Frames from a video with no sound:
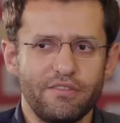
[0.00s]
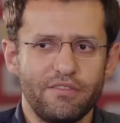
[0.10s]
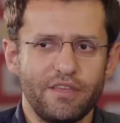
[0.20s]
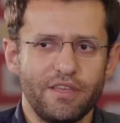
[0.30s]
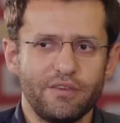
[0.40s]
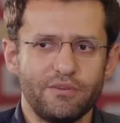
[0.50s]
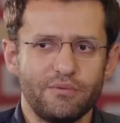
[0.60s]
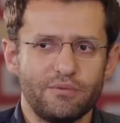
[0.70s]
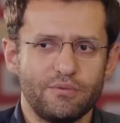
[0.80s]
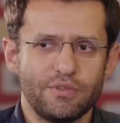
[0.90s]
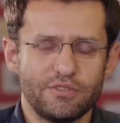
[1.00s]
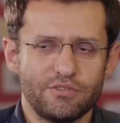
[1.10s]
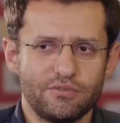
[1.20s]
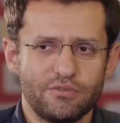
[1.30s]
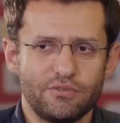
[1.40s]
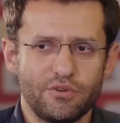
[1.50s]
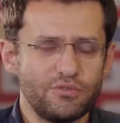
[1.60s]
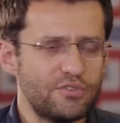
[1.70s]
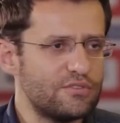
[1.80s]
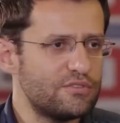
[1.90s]
think was
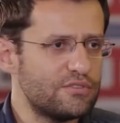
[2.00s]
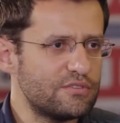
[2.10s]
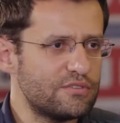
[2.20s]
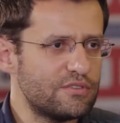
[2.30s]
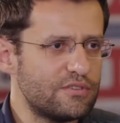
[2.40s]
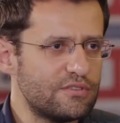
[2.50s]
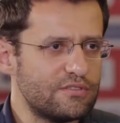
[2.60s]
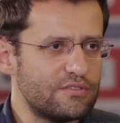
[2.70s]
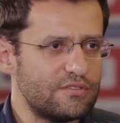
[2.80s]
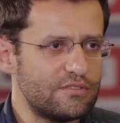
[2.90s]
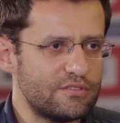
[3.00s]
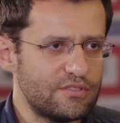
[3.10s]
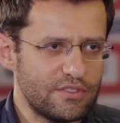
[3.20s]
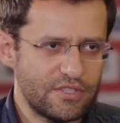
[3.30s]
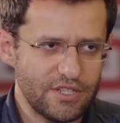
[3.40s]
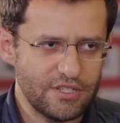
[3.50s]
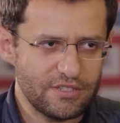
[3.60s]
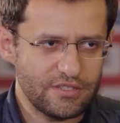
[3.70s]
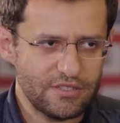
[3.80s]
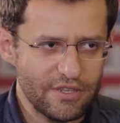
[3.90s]
Rosen's
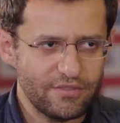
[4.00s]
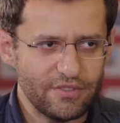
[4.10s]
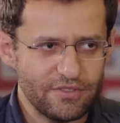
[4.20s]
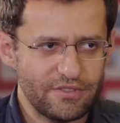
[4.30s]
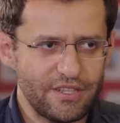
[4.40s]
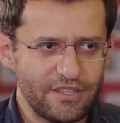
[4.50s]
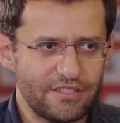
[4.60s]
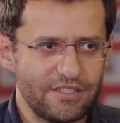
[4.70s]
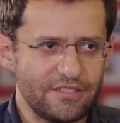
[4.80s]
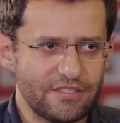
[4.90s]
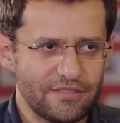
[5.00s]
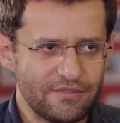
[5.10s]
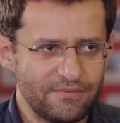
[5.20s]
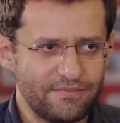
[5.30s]
Chess: 7 Deadly Sins,